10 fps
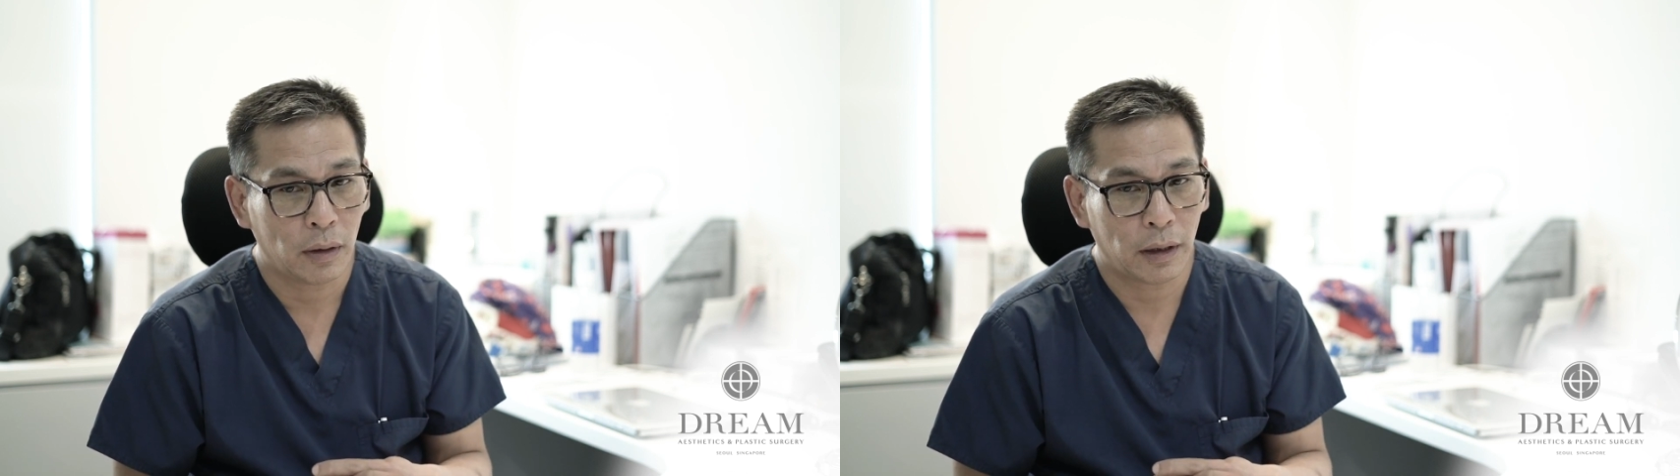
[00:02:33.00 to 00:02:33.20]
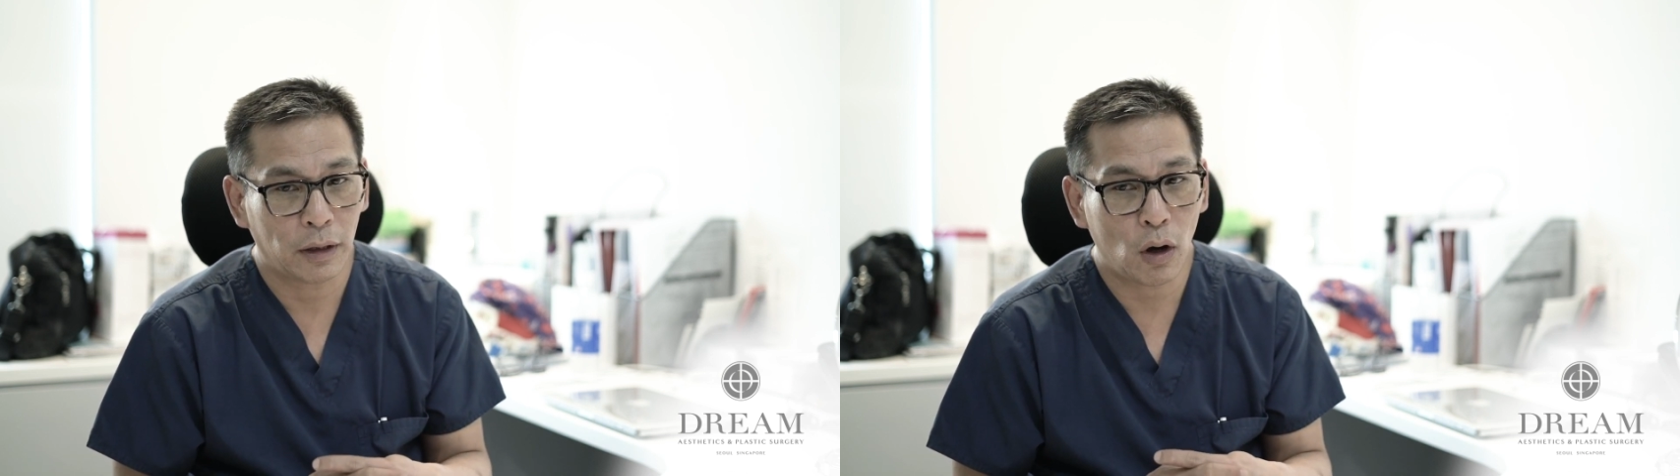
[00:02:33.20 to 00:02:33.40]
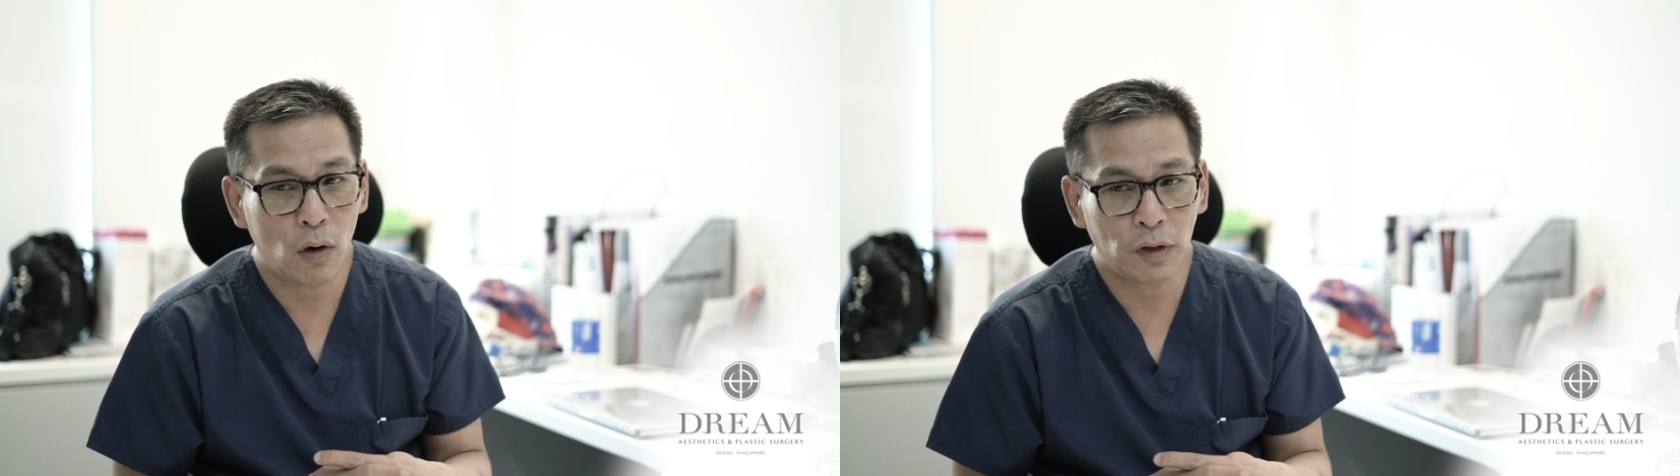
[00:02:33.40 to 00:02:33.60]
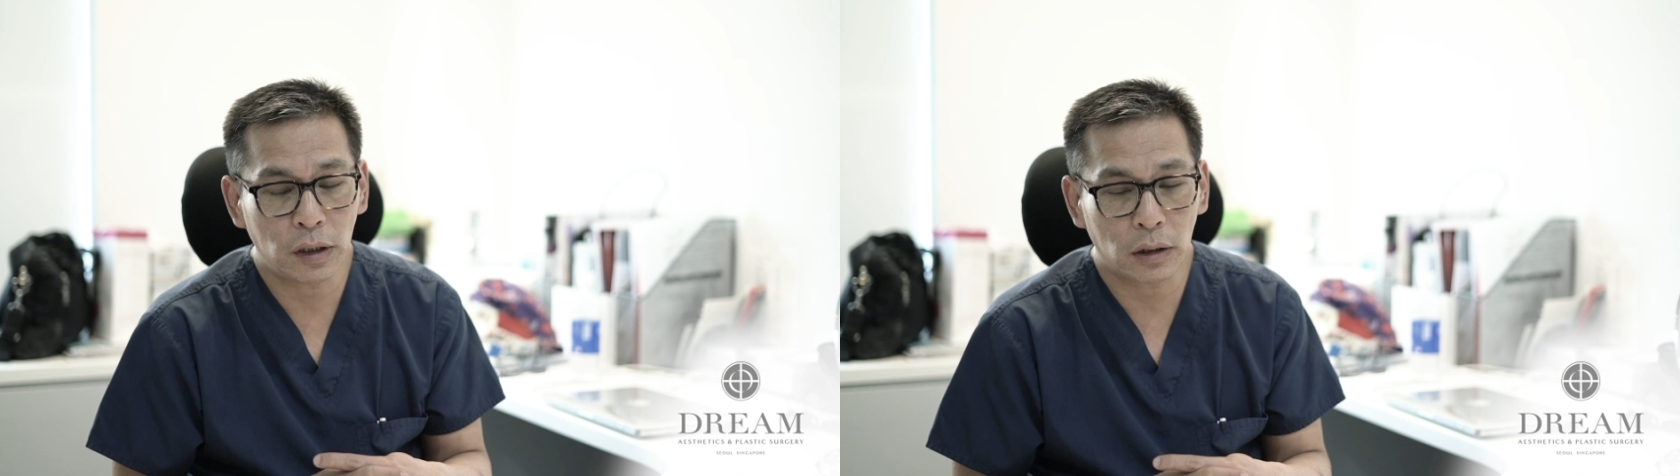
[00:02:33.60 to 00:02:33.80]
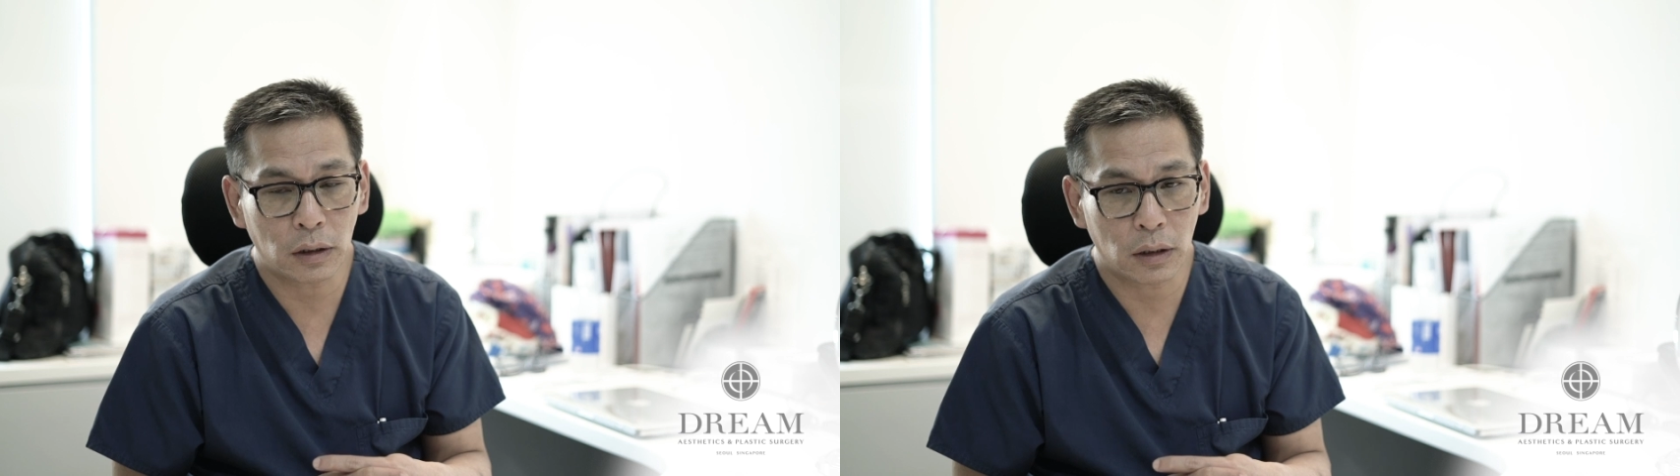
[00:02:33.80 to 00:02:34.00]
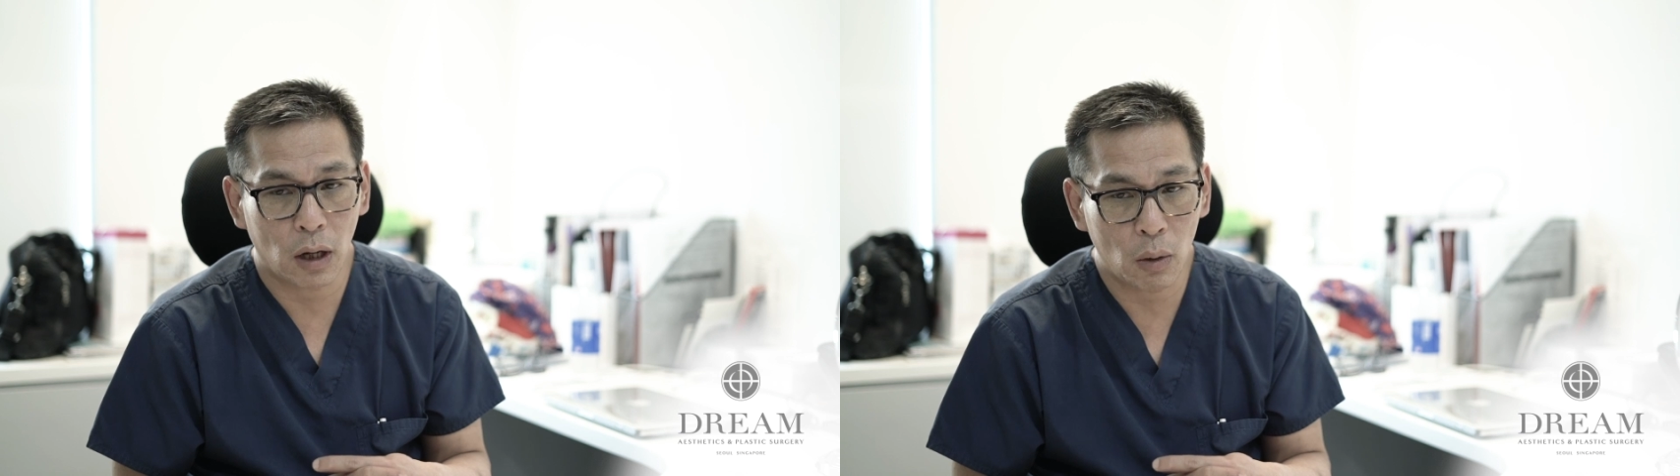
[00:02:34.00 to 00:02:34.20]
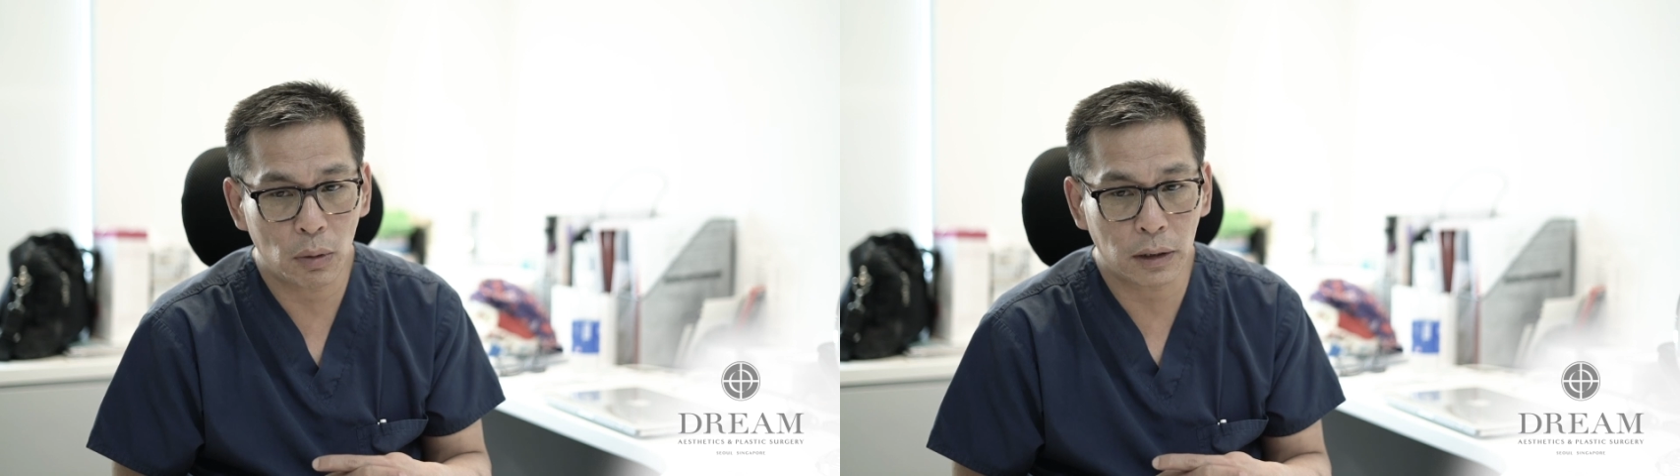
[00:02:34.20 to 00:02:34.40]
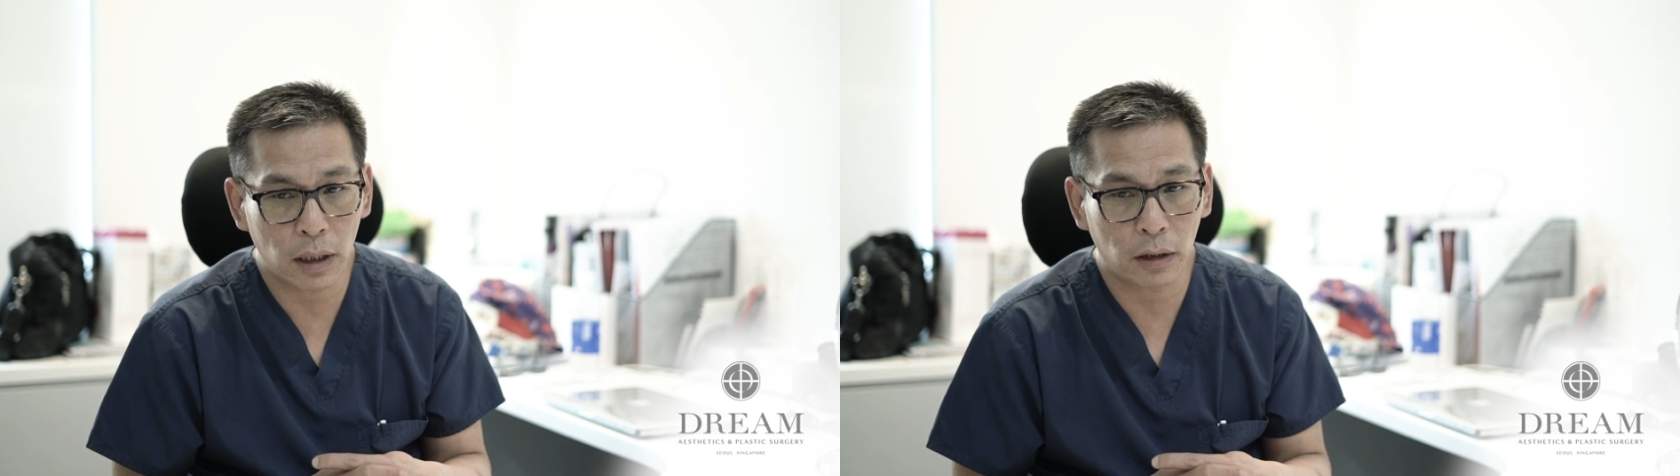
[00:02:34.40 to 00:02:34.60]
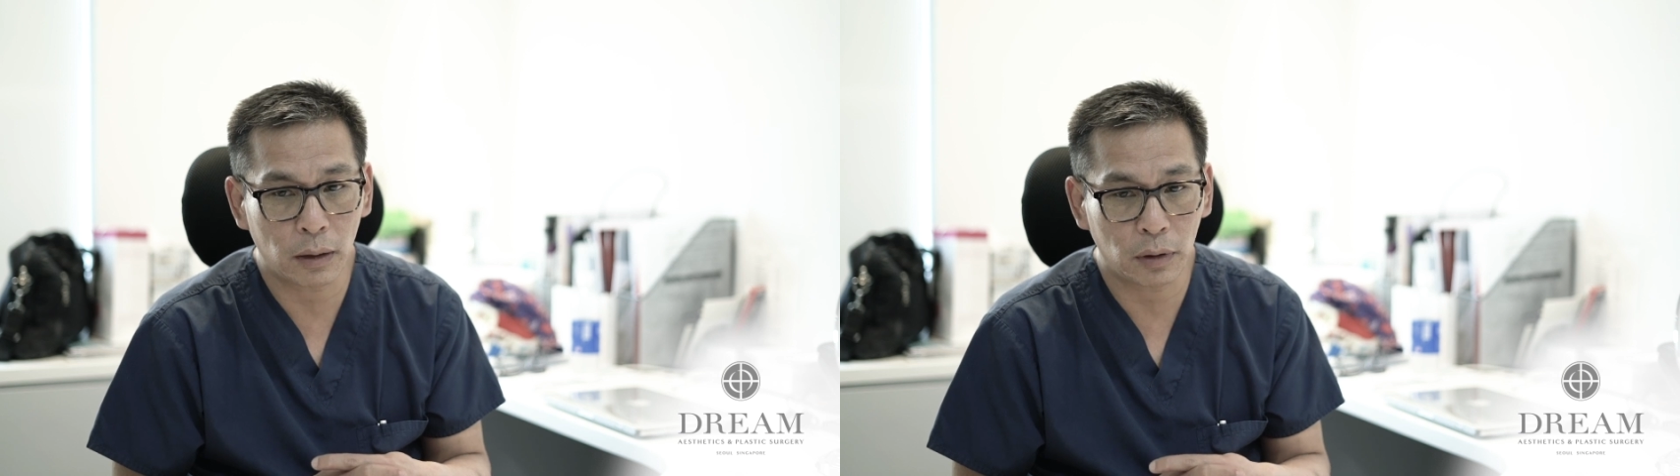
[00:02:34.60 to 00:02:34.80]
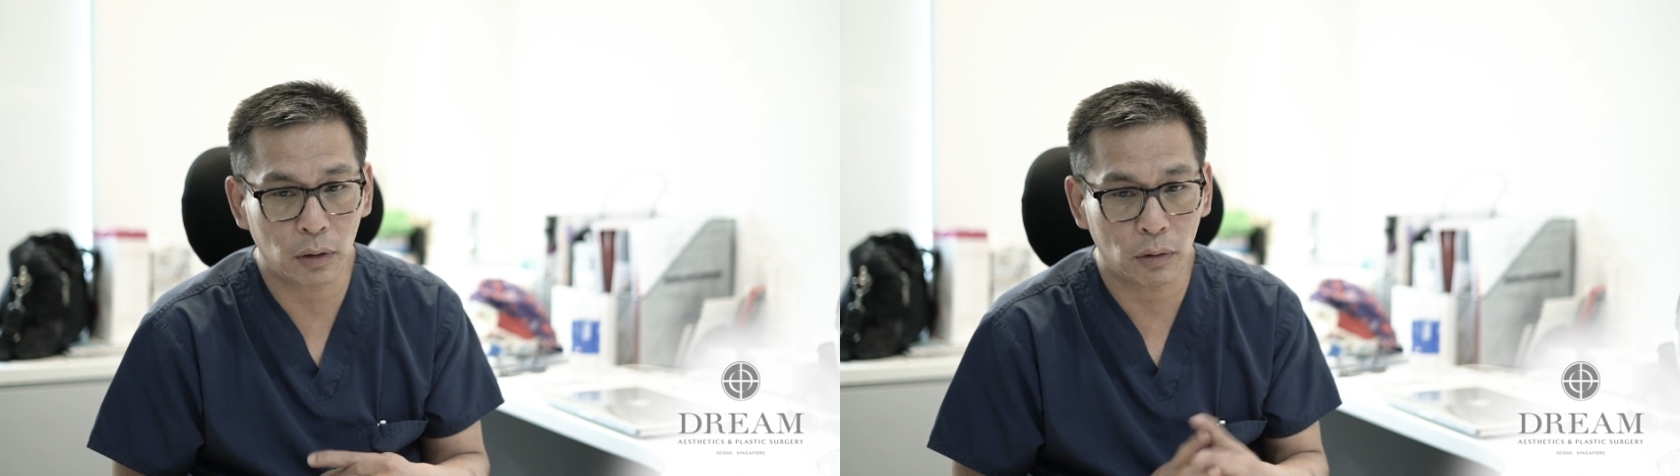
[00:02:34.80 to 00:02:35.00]
And I always tell
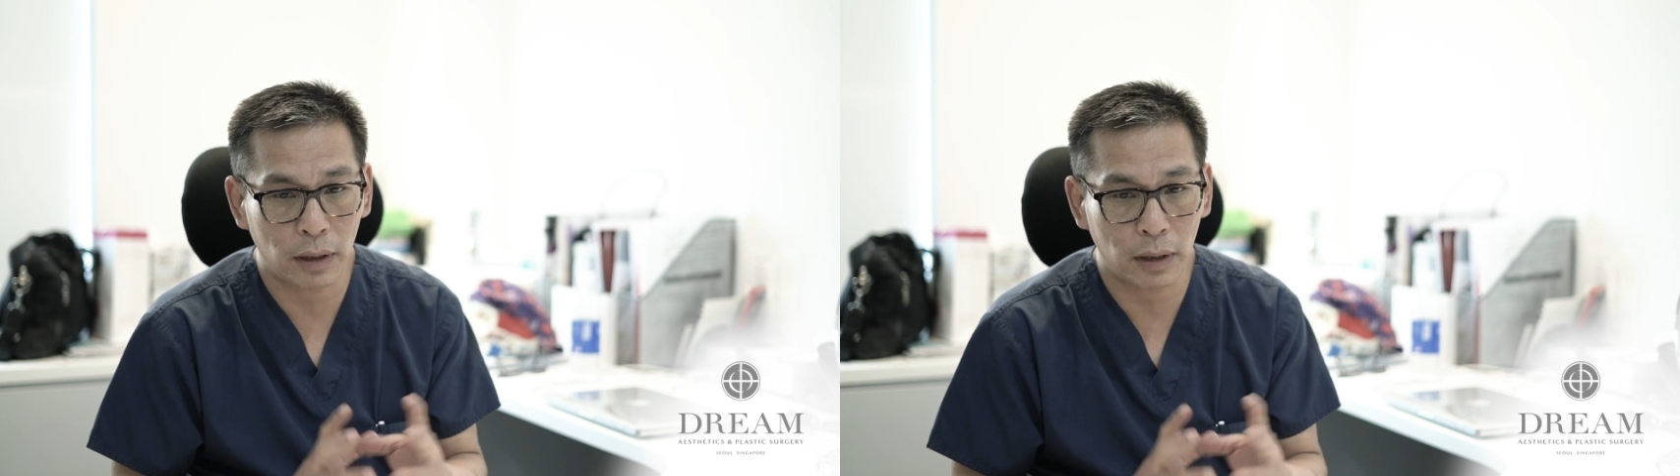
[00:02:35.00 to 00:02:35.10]
them, you know,